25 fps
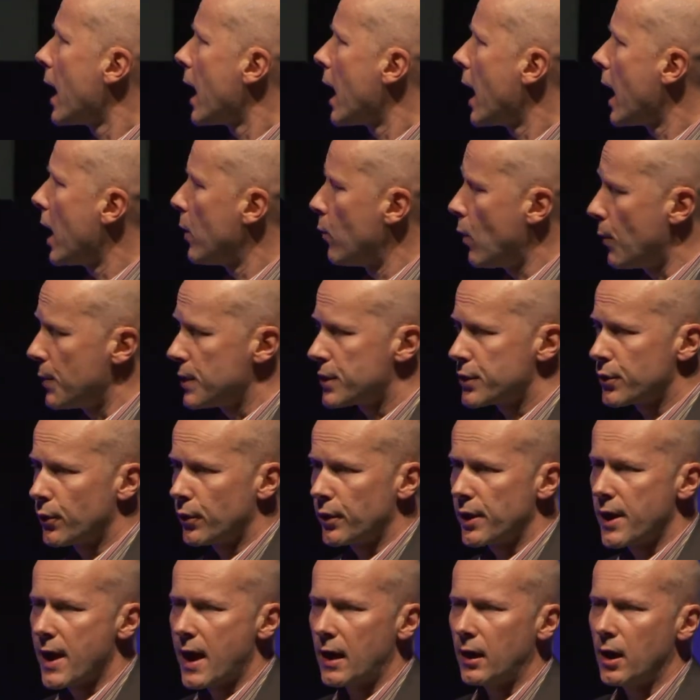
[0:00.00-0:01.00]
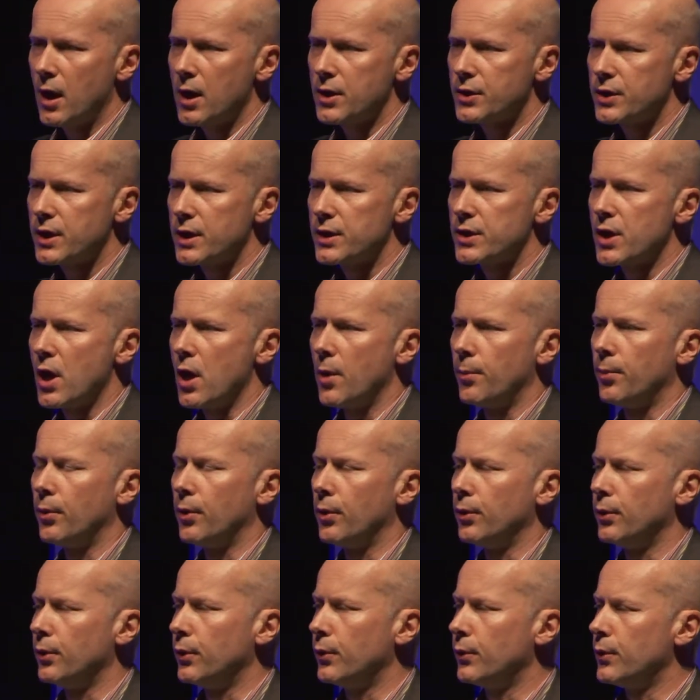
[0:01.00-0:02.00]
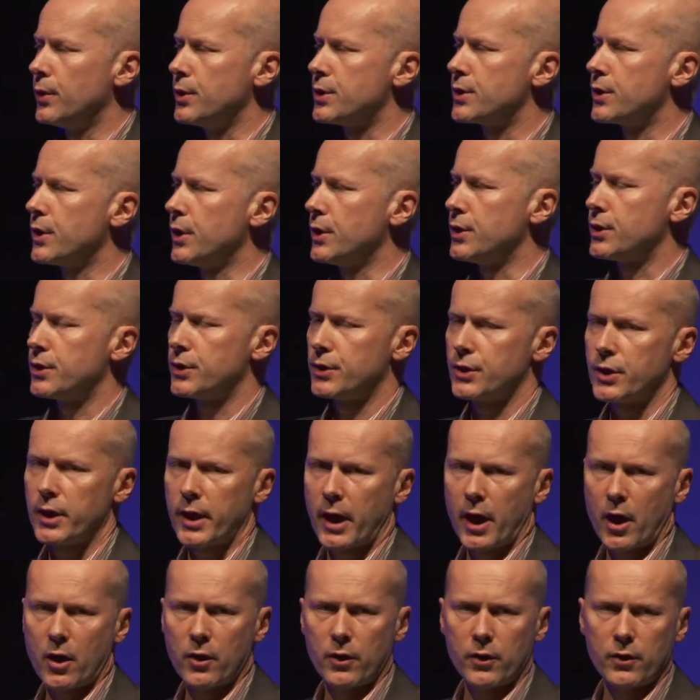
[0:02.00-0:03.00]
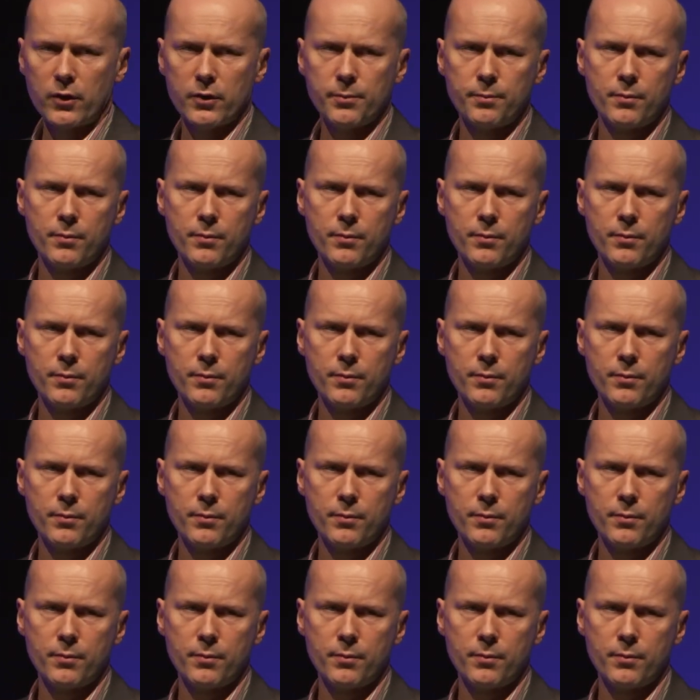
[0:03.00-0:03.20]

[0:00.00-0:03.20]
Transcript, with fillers: uh, what we saw in that last example was that uh,